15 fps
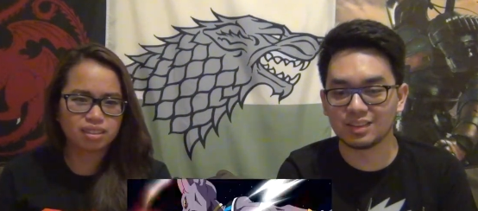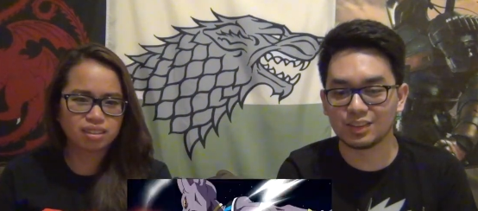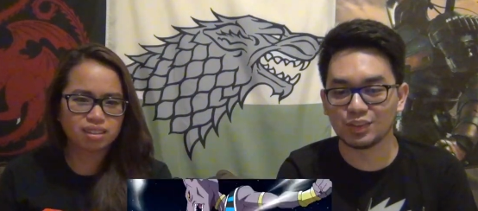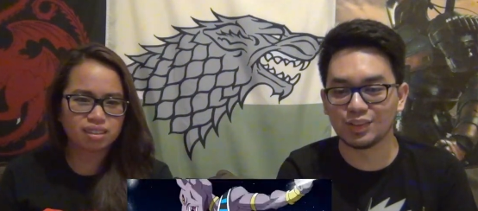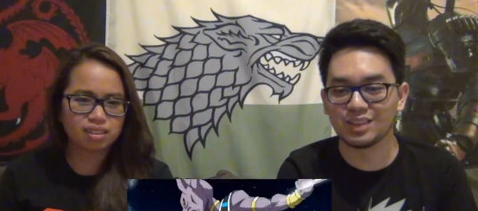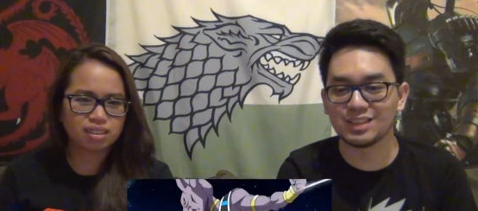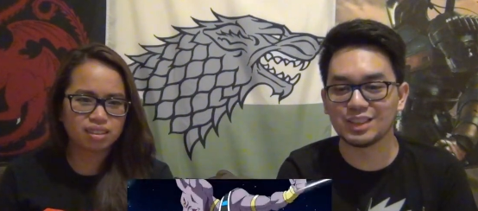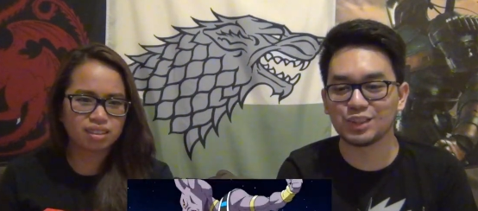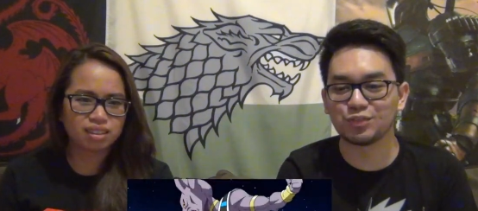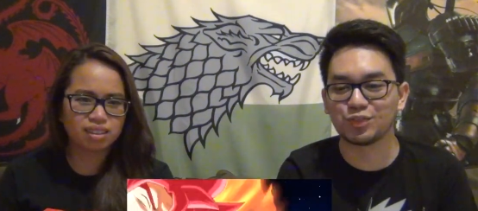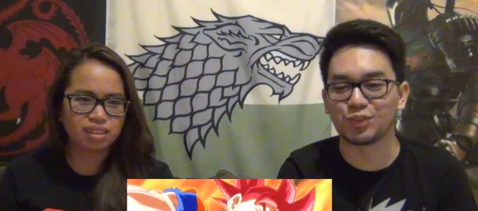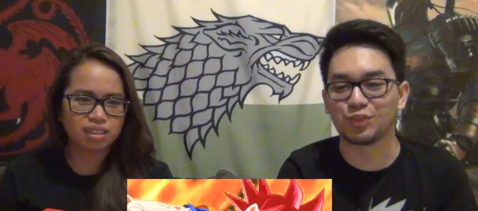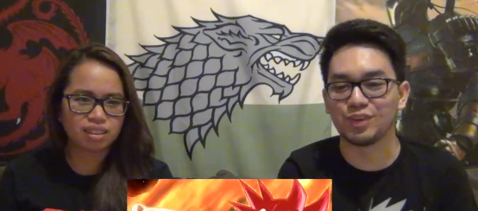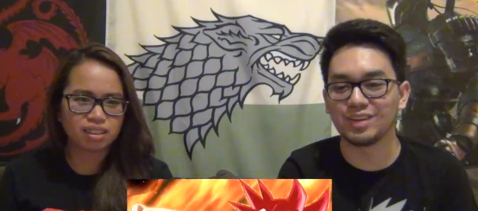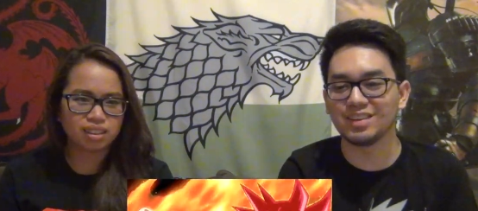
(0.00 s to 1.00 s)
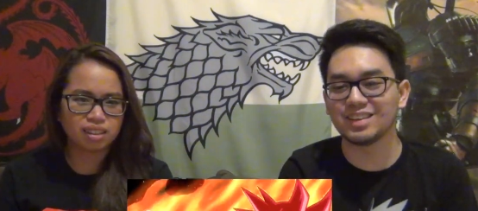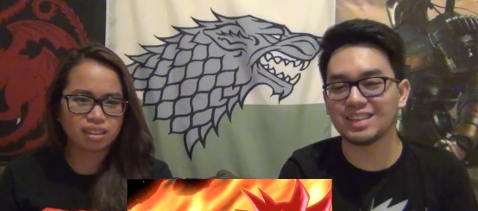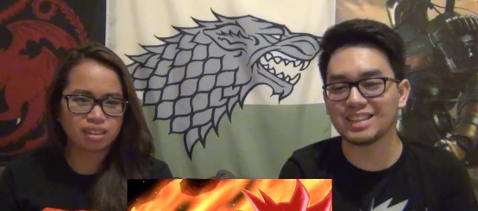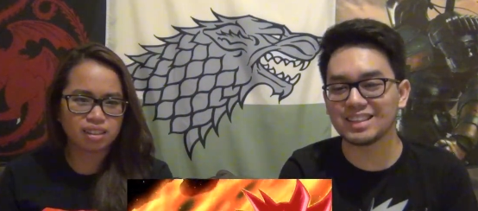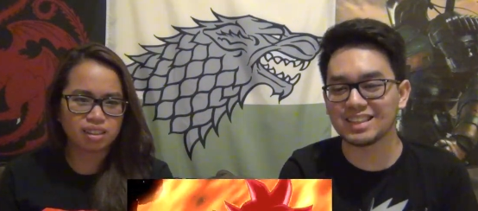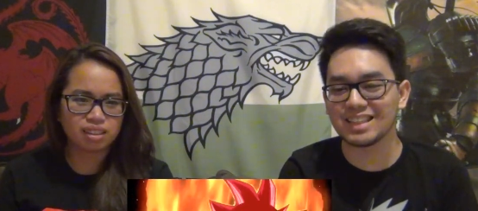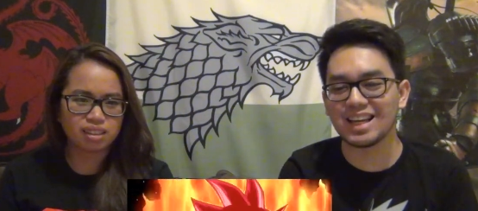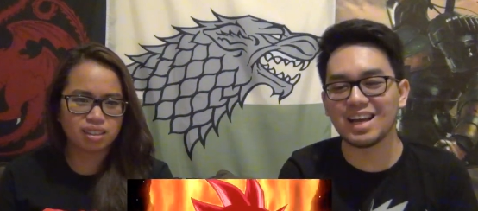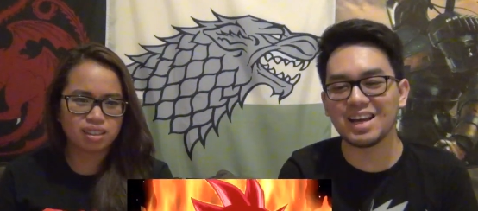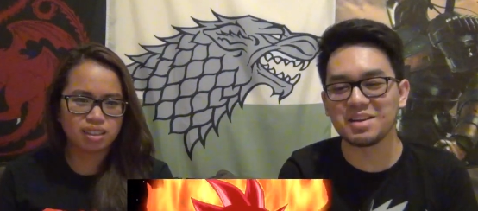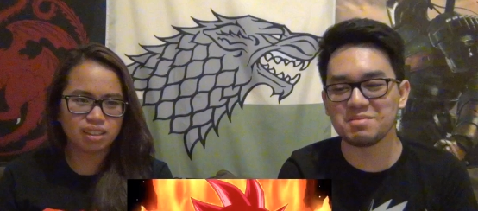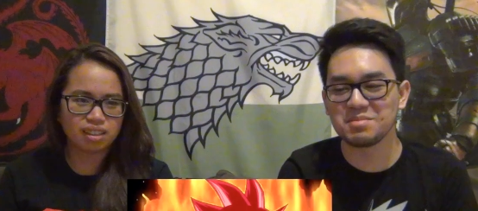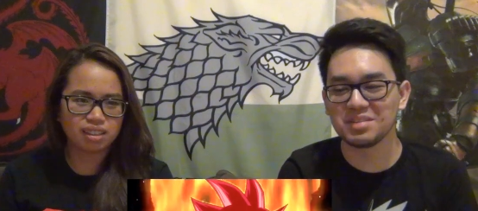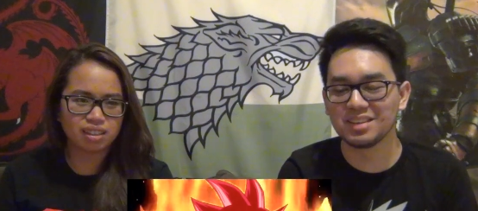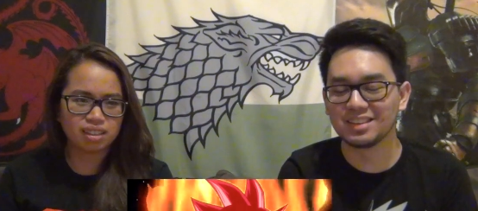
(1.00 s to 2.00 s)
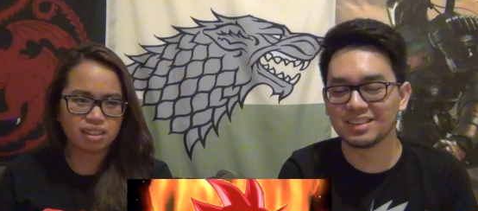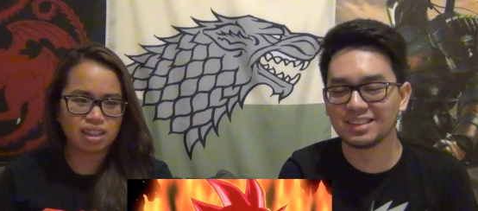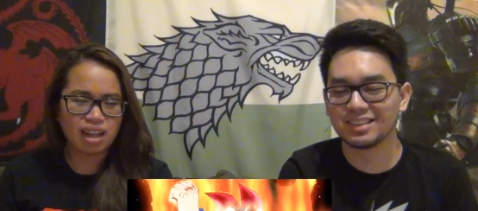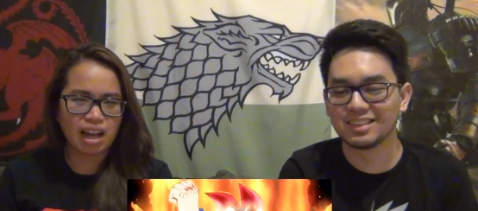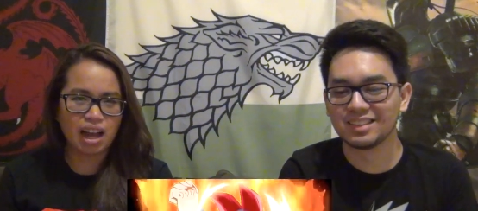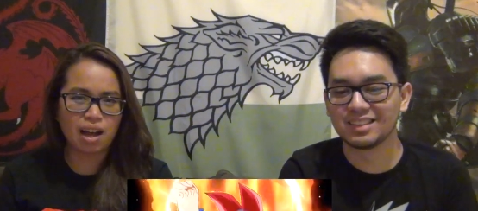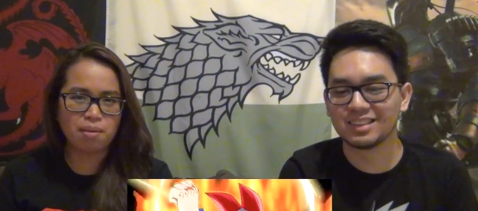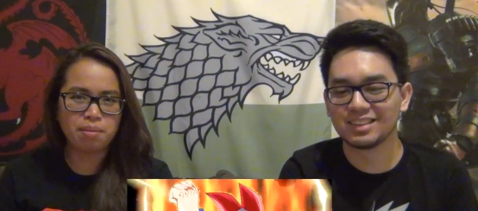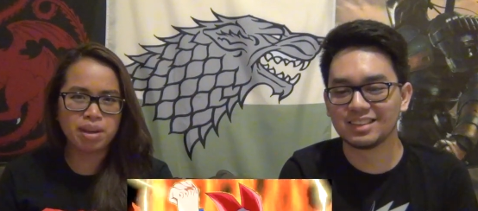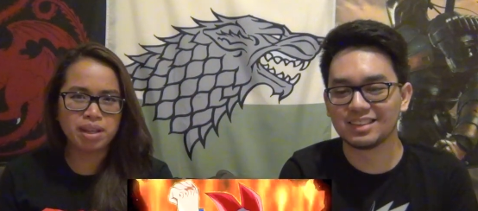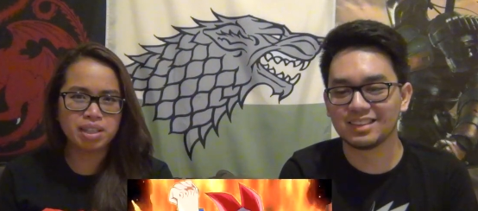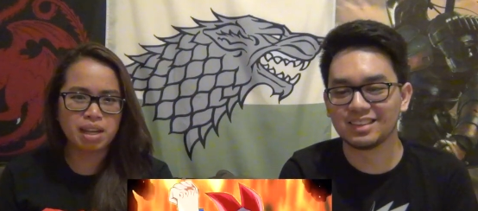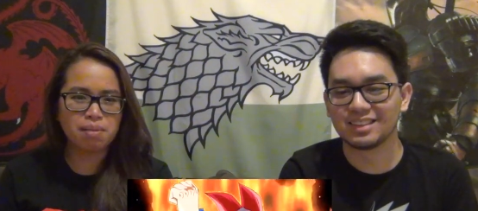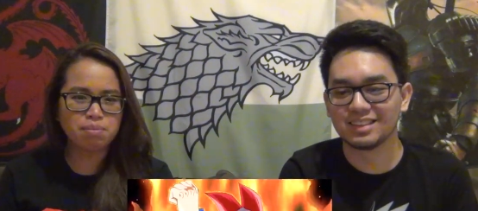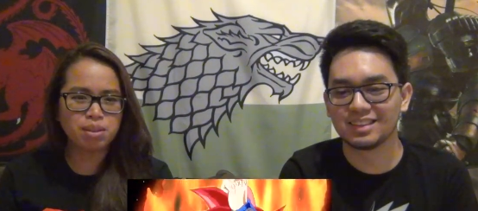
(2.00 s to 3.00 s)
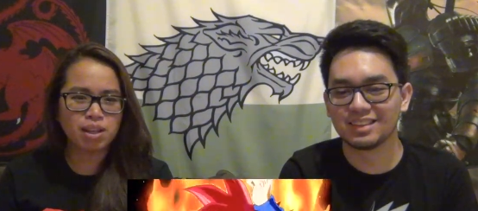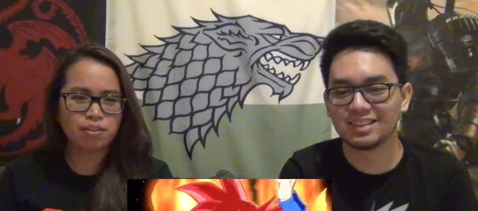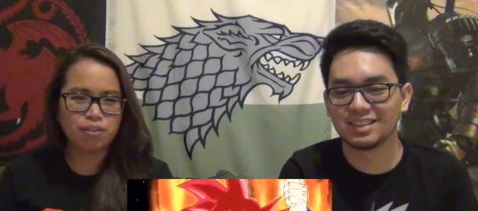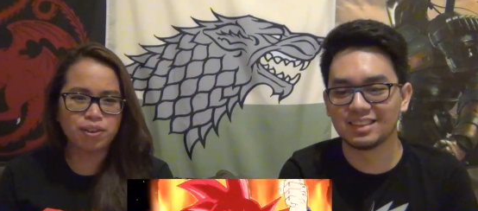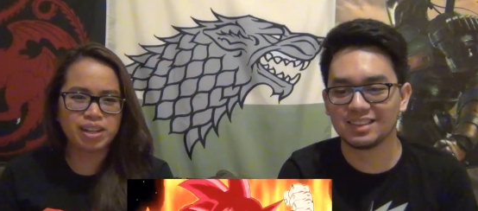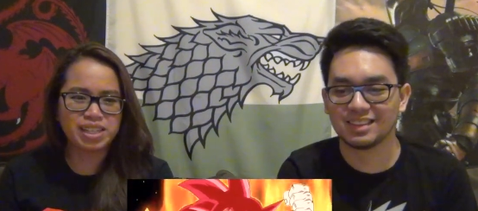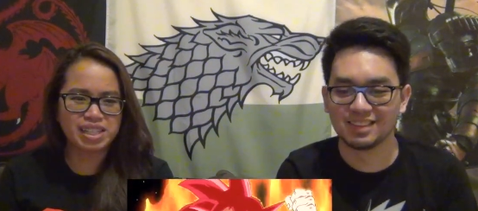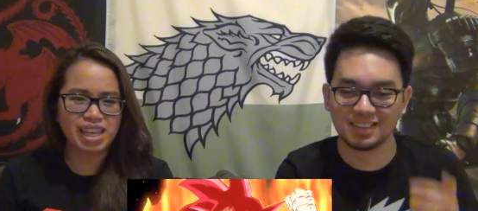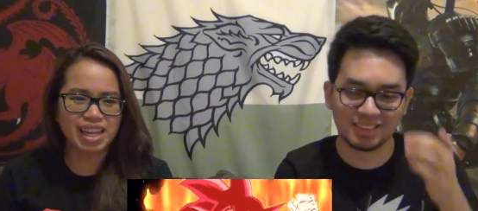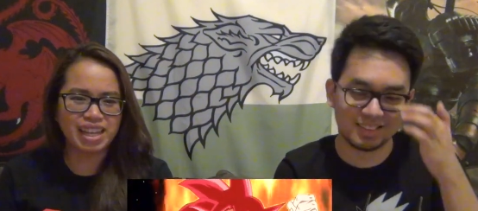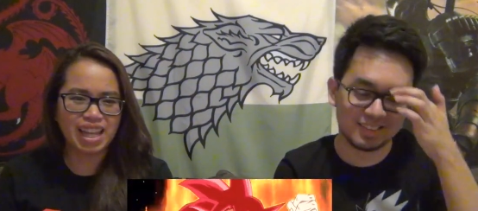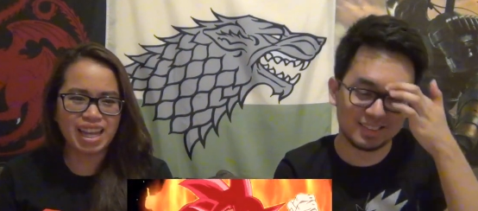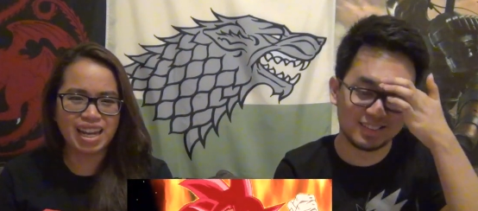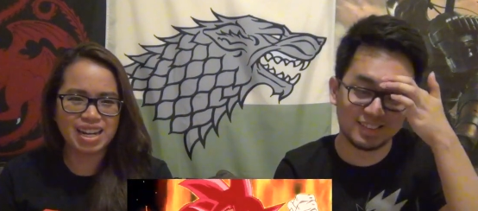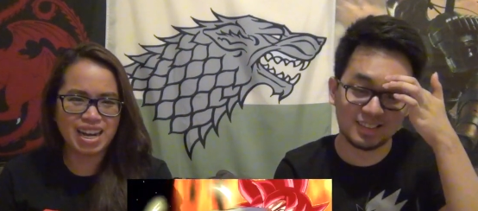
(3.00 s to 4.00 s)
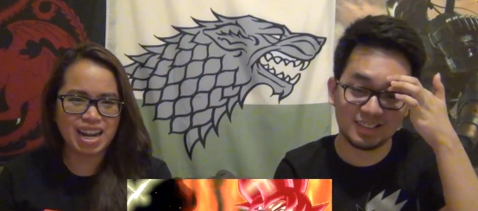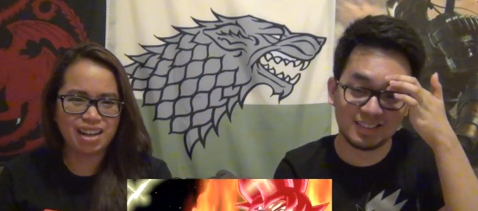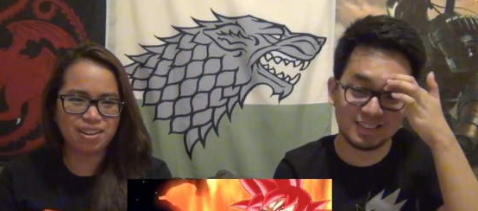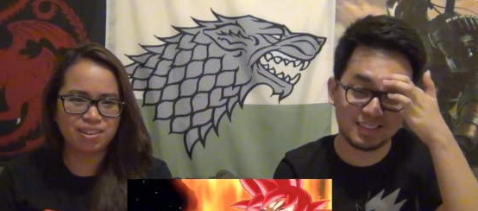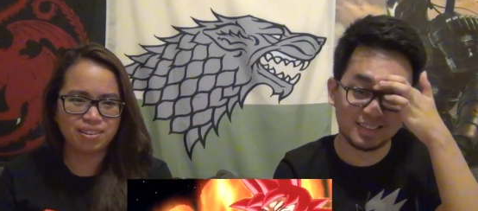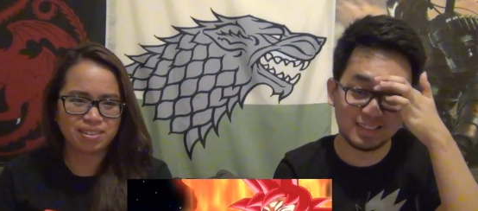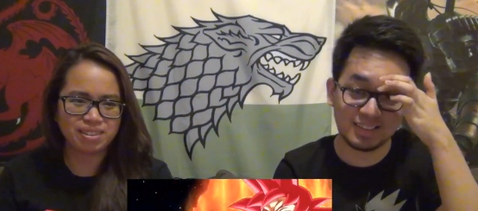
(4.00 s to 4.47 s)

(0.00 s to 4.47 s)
Speaker 1: So this is for real this time?
Speaker 2: How many times have we said that now?